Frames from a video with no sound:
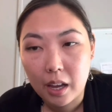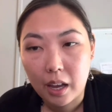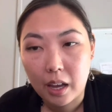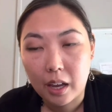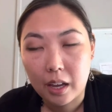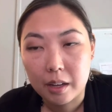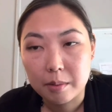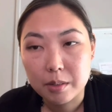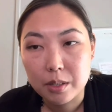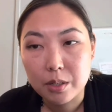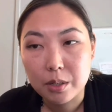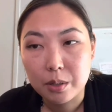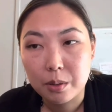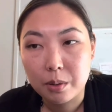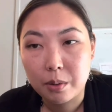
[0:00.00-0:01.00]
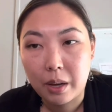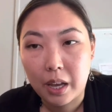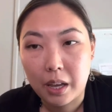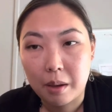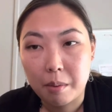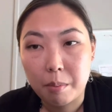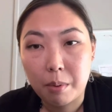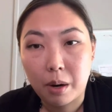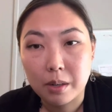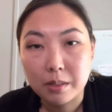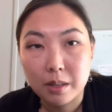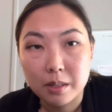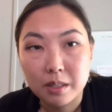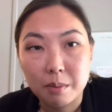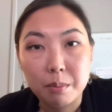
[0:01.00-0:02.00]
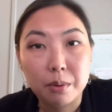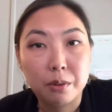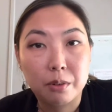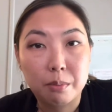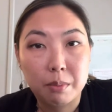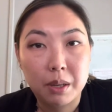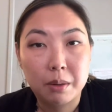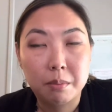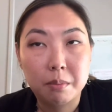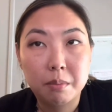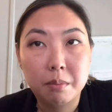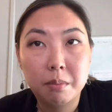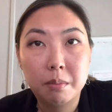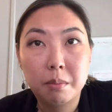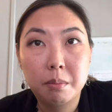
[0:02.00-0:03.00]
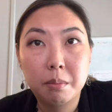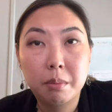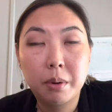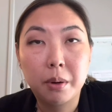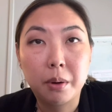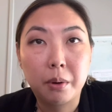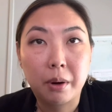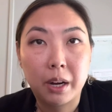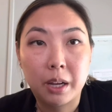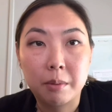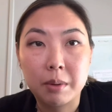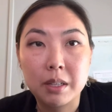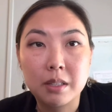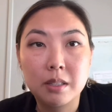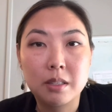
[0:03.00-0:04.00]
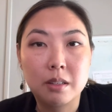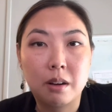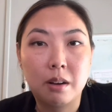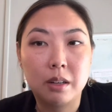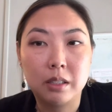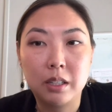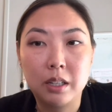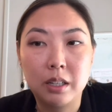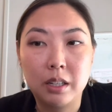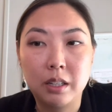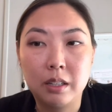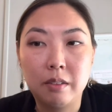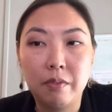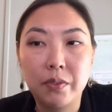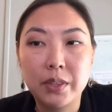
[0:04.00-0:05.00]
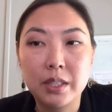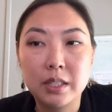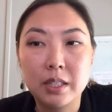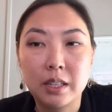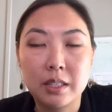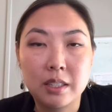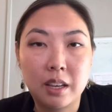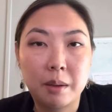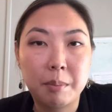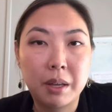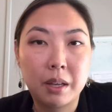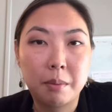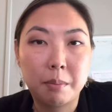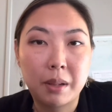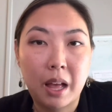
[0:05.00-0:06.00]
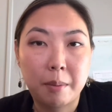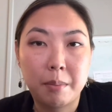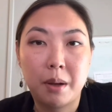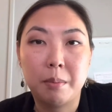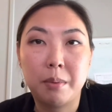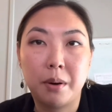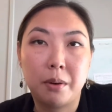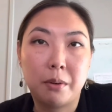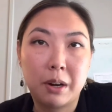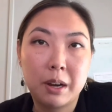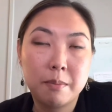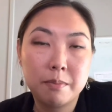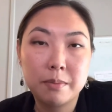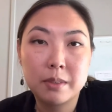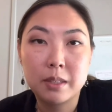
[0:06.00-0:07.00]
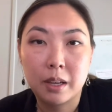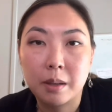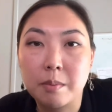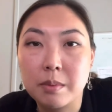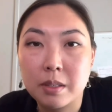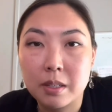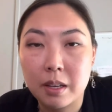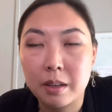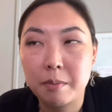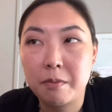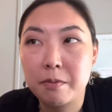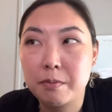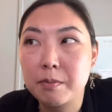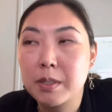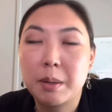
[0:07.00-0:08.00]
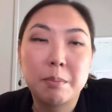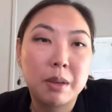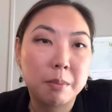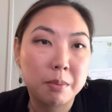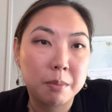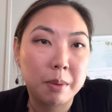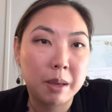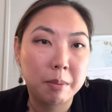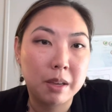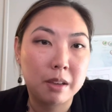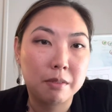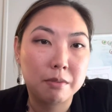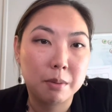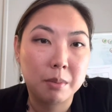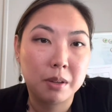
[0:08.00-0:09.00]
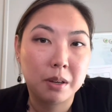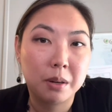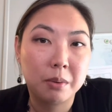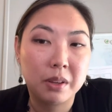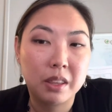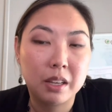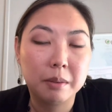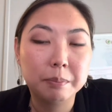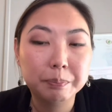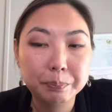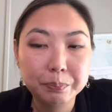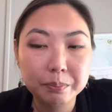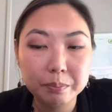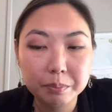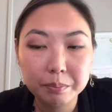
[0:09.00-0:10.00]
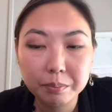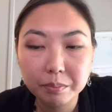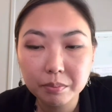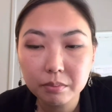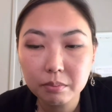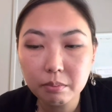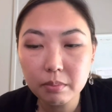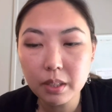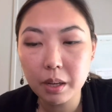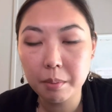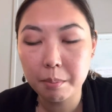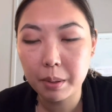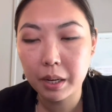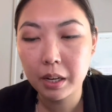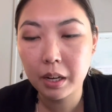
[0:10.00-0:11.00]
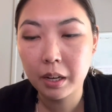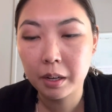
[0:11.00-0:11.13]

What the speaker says: to do a process improvement program. It's called the Six Sigma Black Belt Program. Some people may be familiar with it, but